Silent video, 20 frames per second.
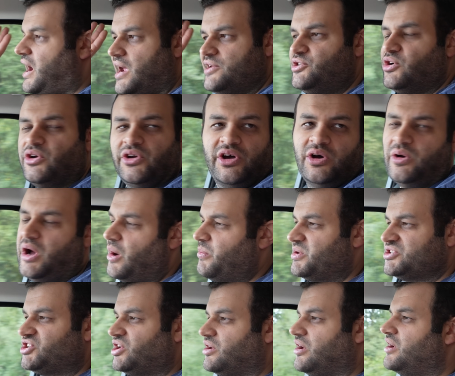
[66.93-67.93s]
I don't know how
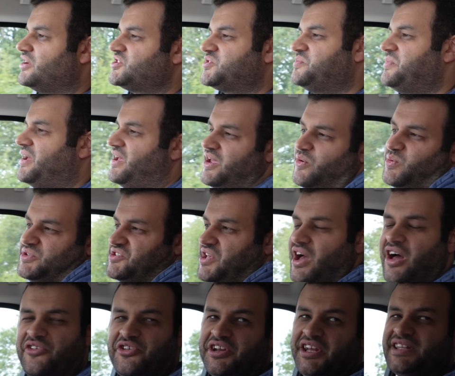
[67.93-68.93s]
much it cost, but it was
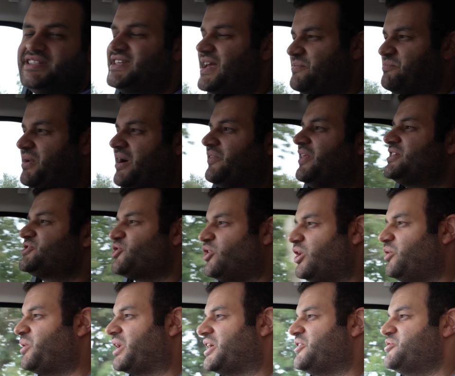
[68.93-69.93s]
£110. That's
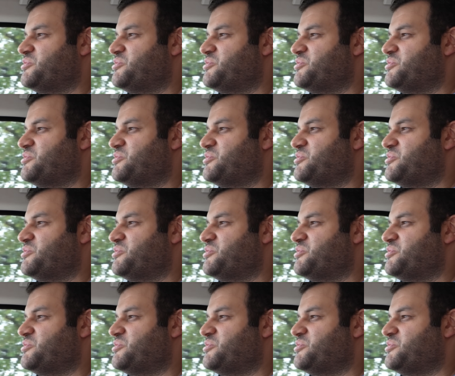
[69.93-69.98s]
all I can